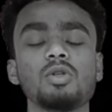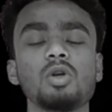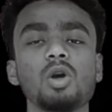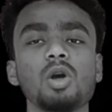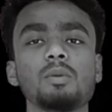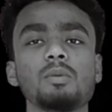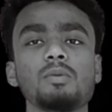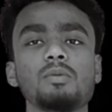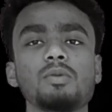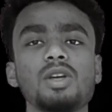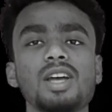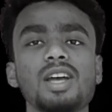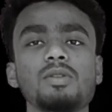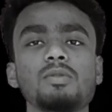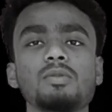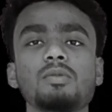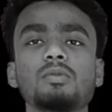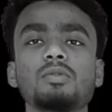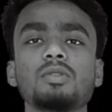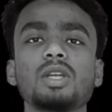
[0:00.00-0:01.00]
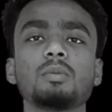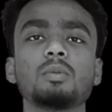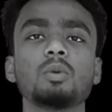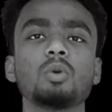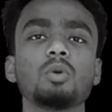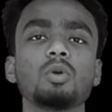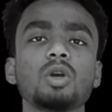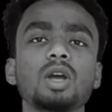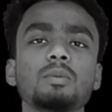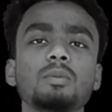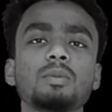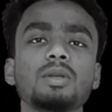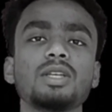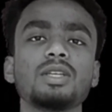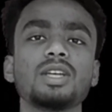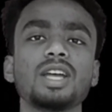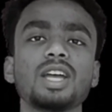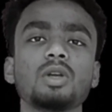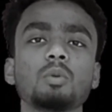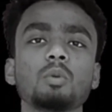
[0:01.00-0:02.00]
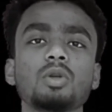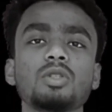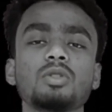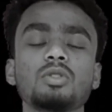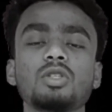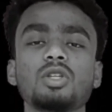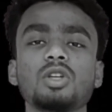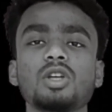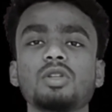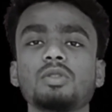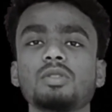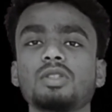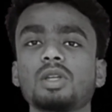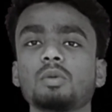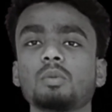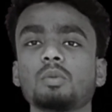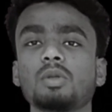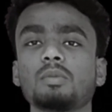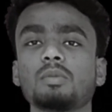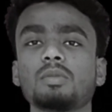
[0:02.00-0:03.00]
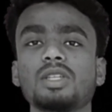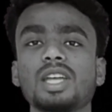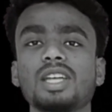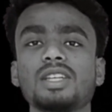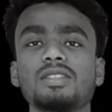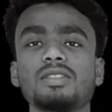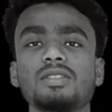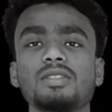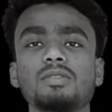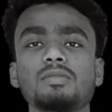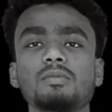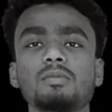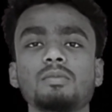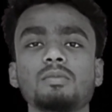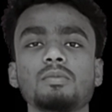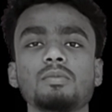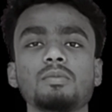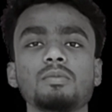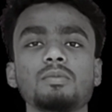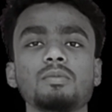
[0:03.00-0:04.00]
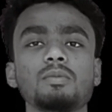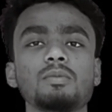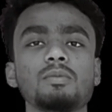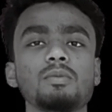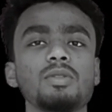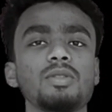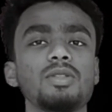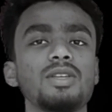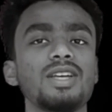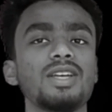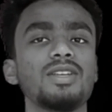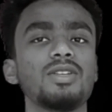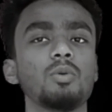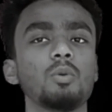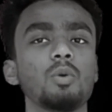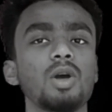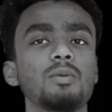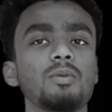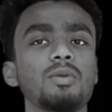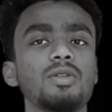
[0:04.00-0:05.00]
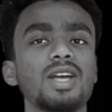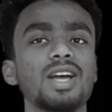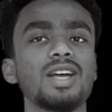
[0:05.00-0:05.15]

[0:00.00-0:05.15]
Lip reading: freeCodeCamp also offers certifications for completing their courses. Number 2.